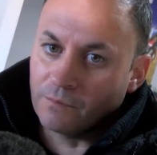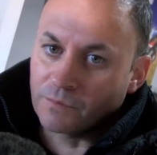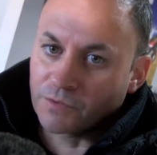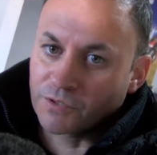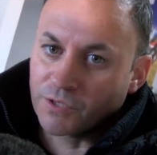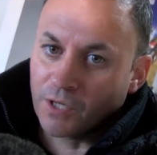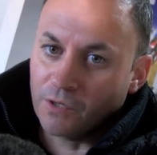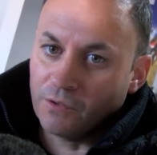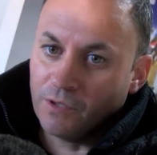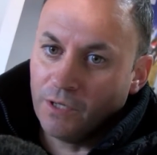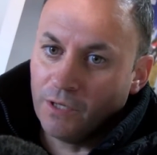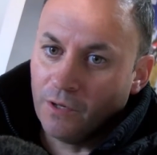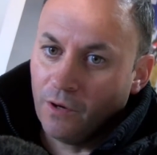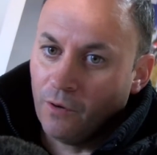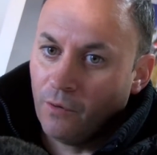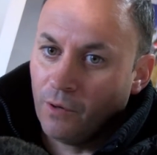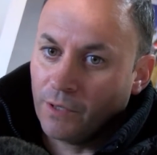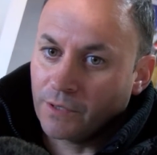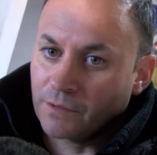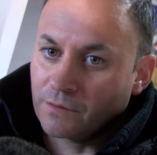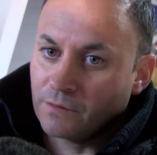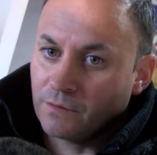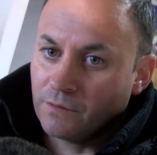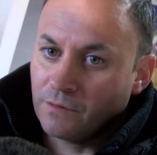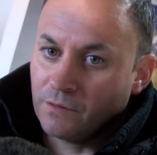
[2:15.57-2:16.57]
So you know,
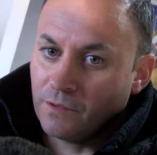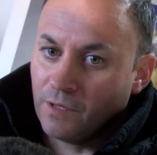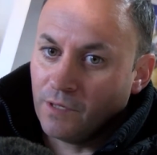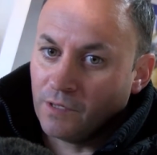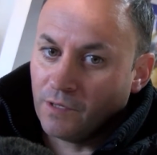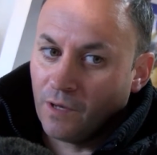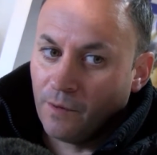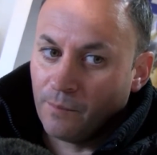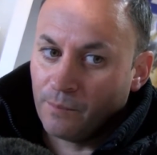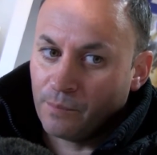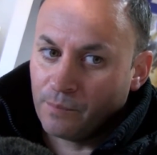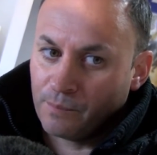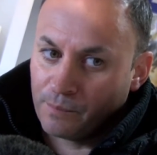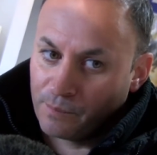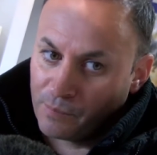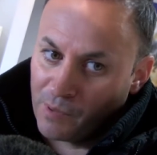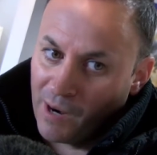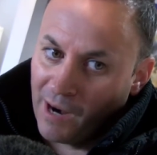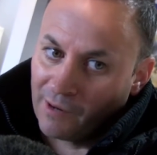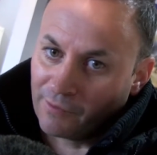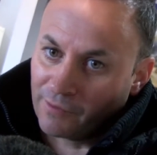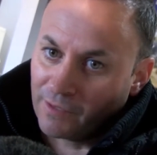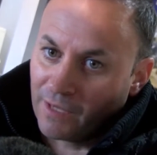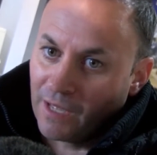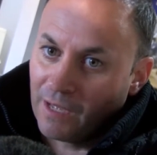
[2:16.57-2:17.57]
I'm
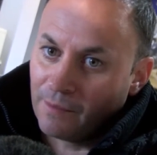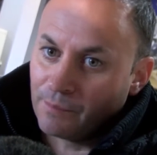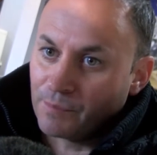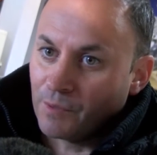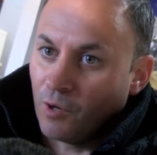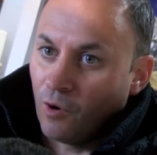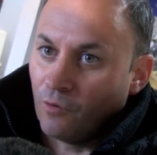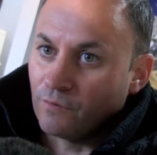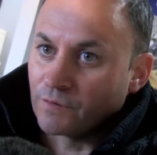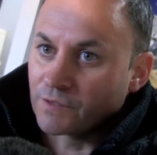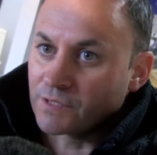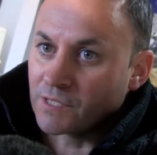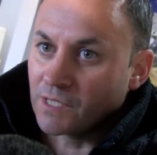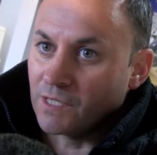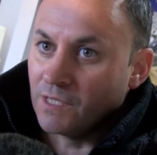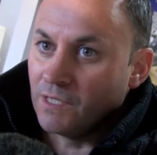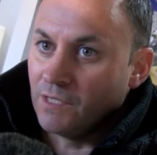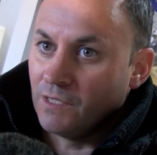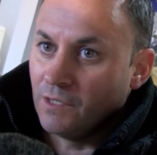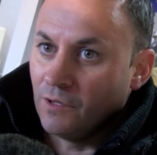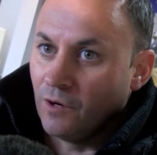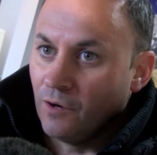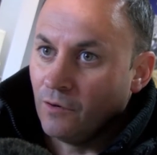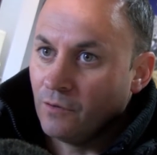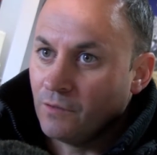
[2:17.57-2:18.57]
proud of that. But
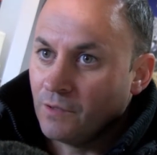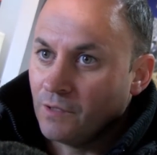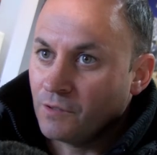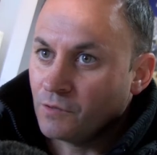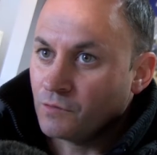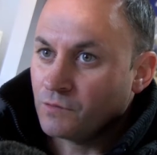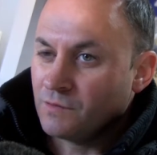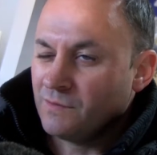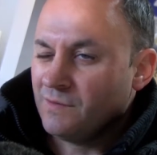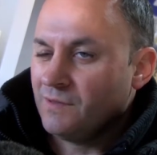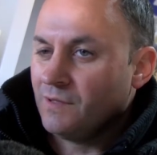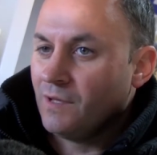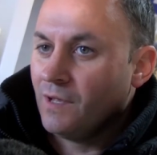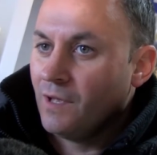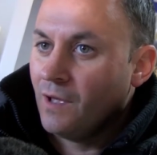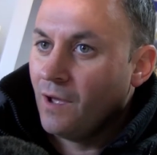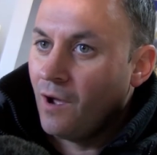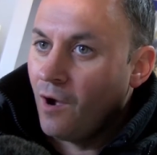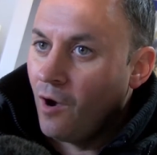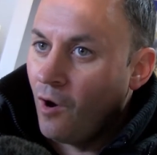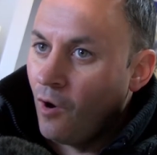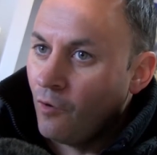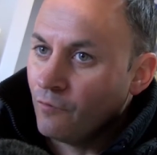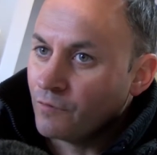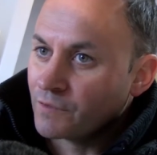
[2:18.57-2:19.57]
obviously,
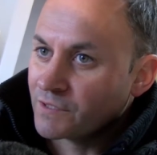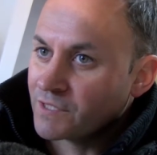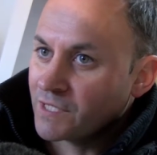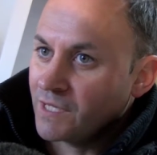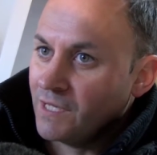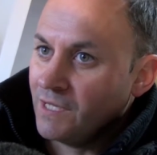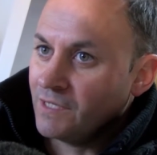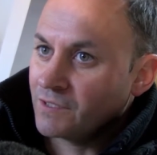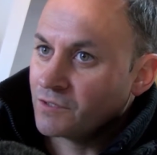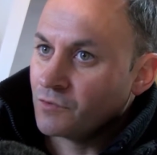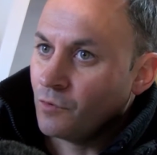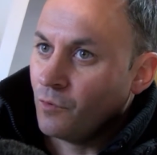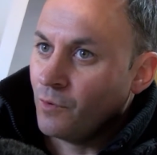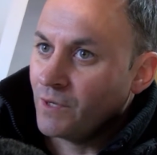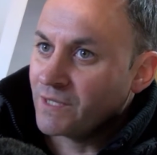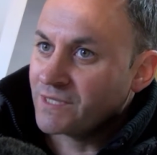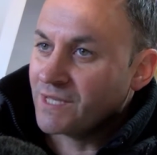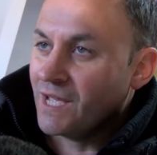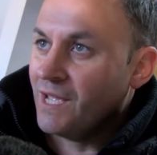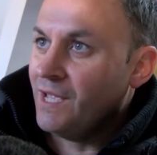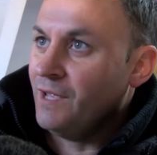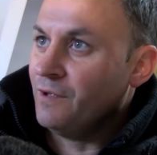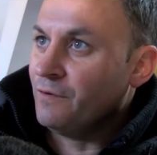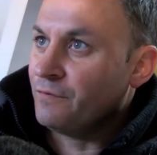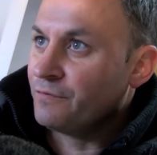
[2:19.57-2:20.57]
obviously it's always
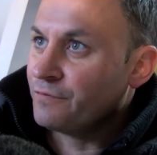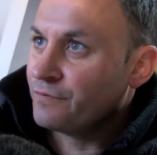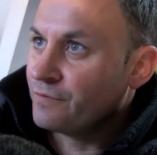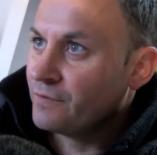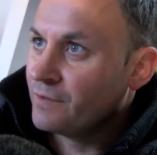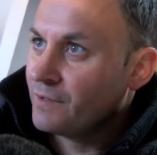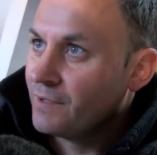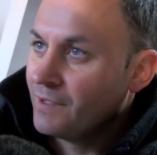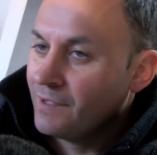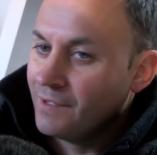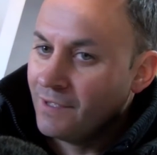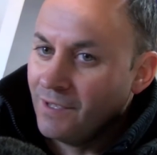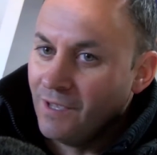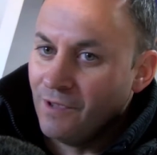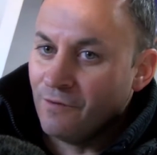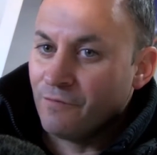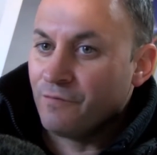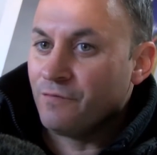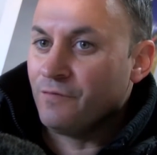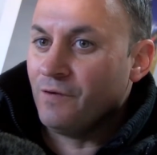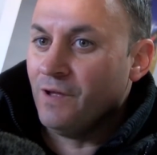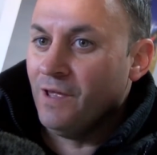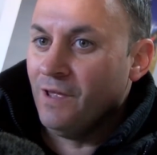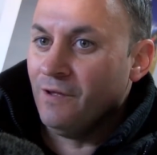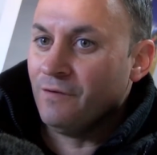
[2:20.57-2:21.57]
that if
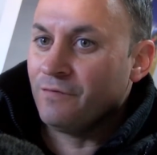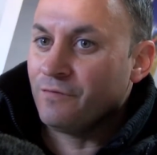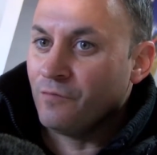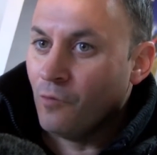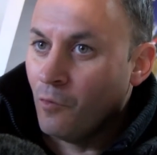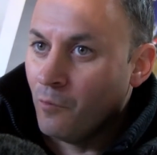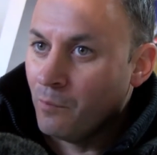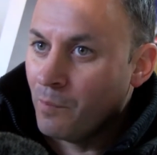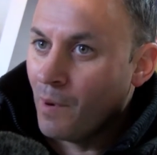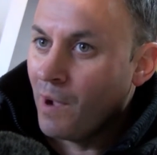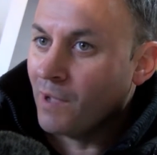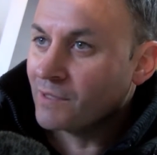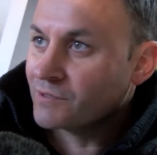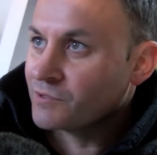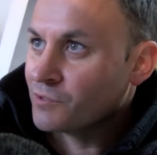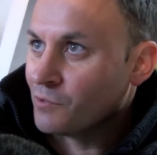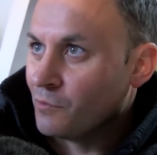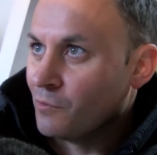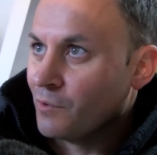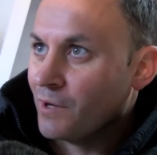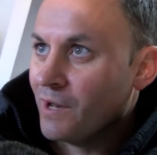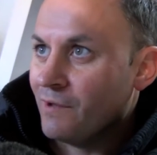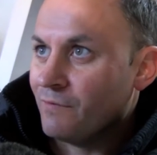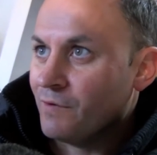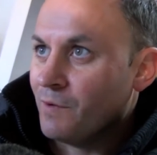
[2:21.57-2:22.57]
or buts or
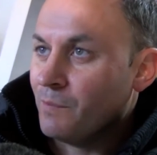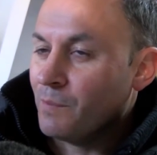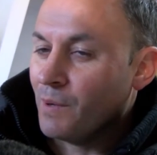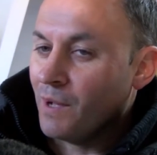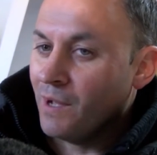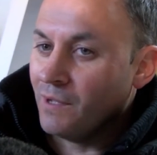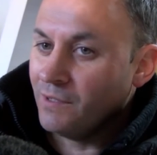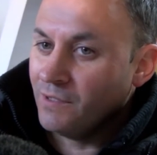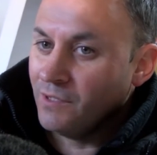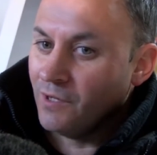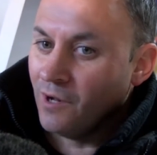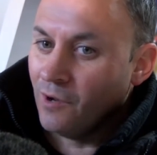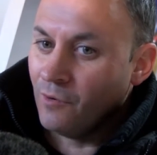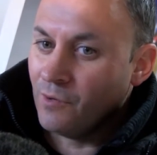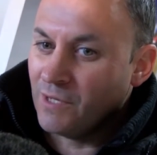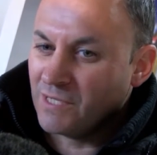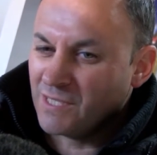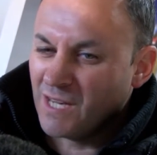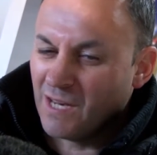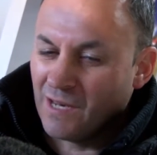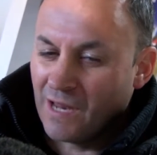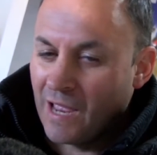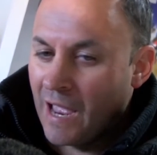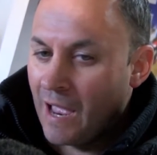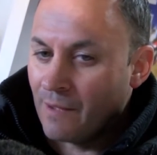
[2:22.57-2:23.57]
whatever, but you know, it
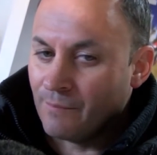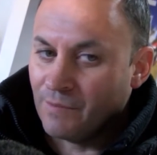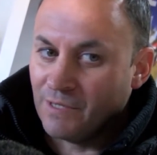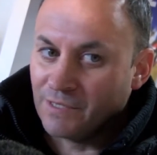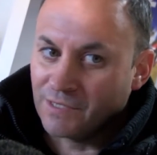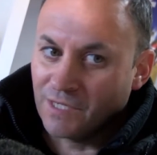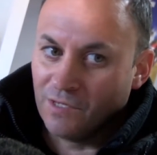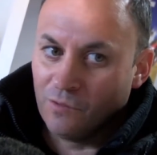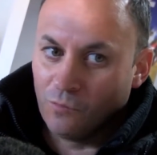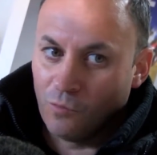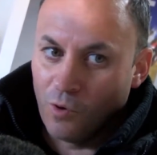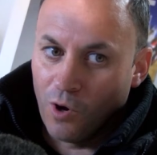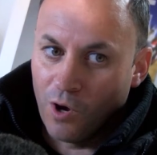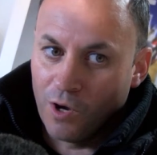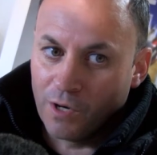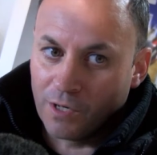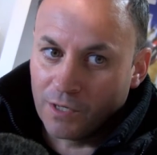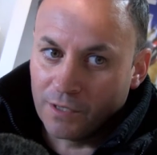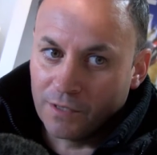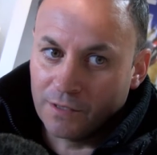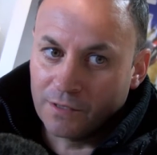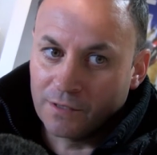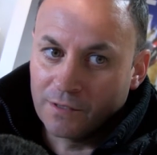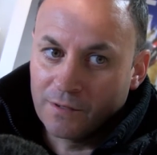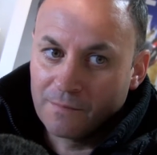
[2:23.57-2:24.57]
didn't happen, it didn't work,
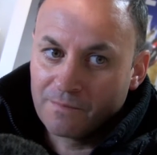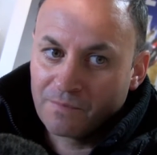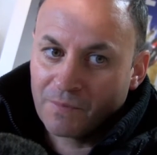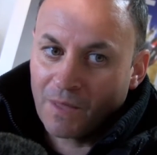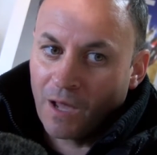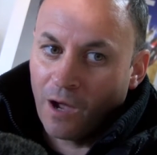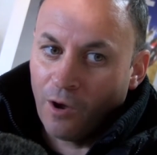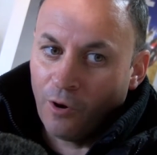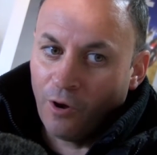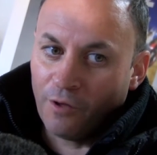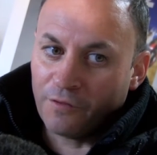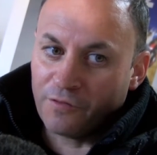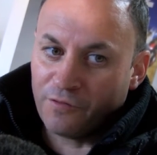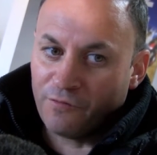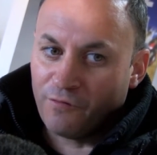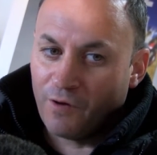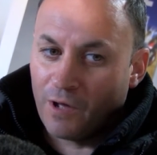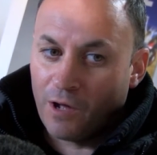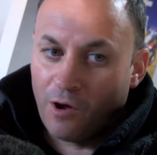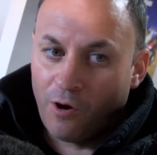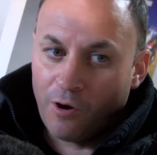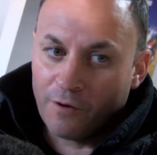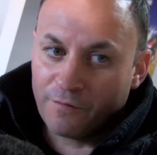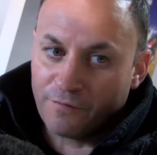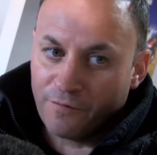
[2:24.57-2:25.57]
and I
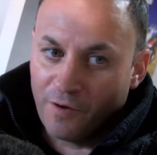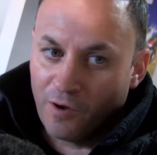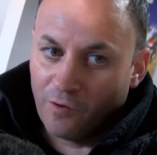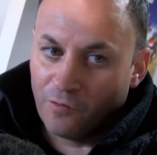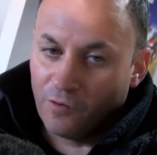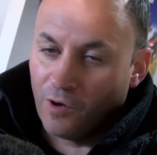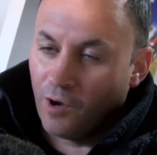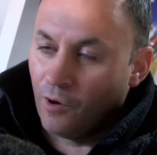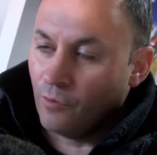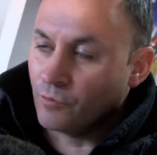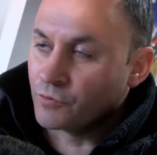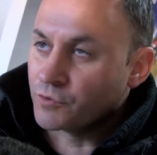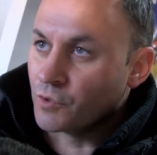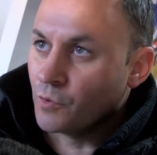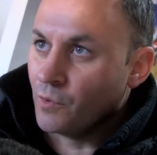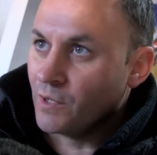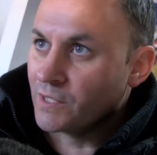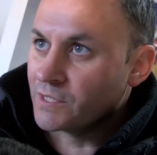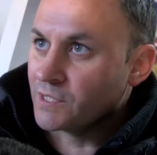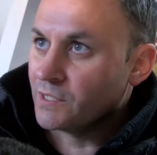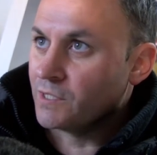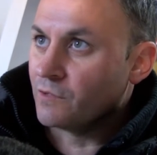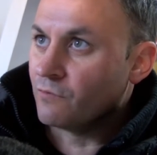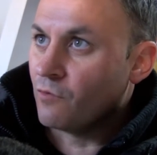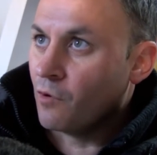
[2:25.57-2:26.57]
felt that I was
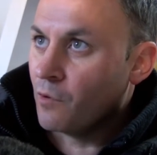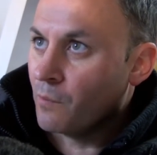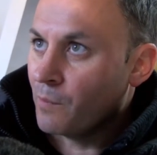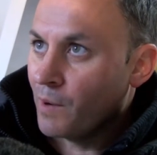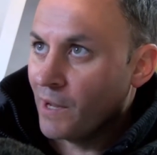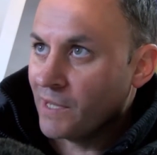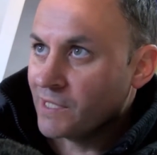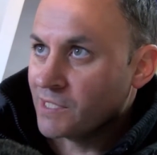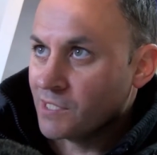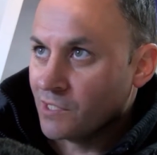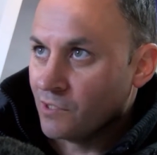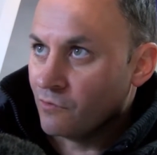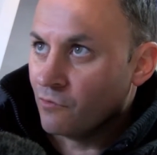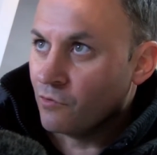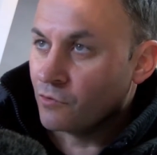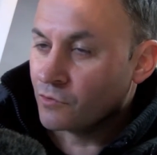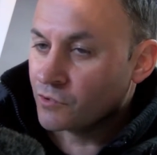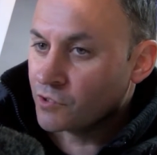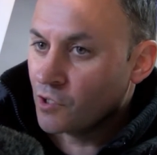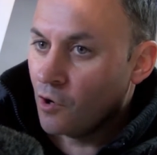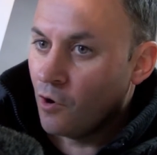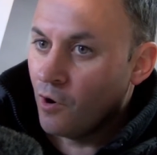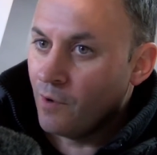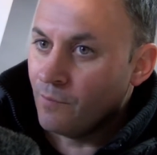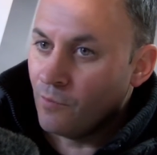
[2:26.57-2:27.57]
always in the wrong place at the wrong
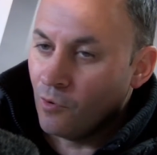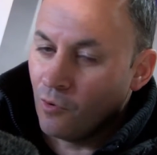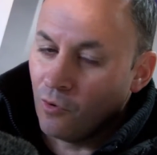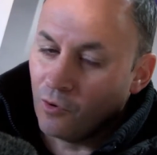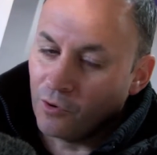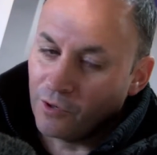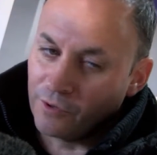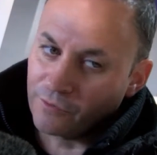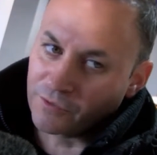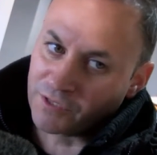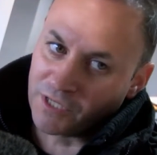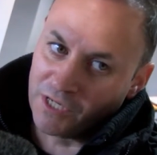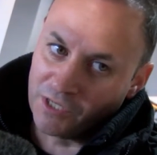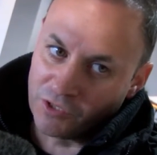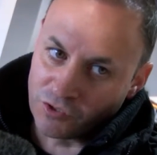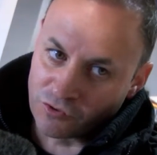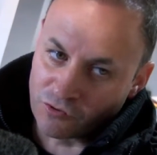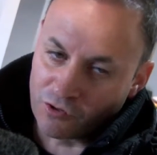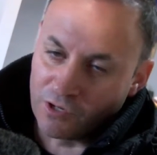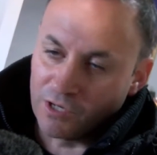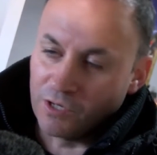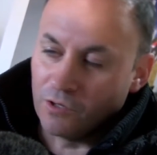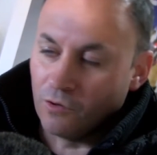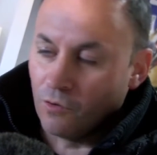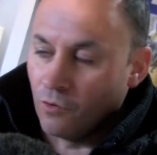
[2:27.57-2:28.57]
time, or there was an
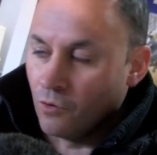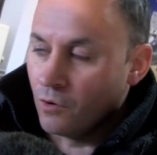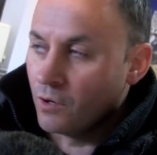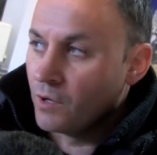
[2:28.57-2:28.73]
injury,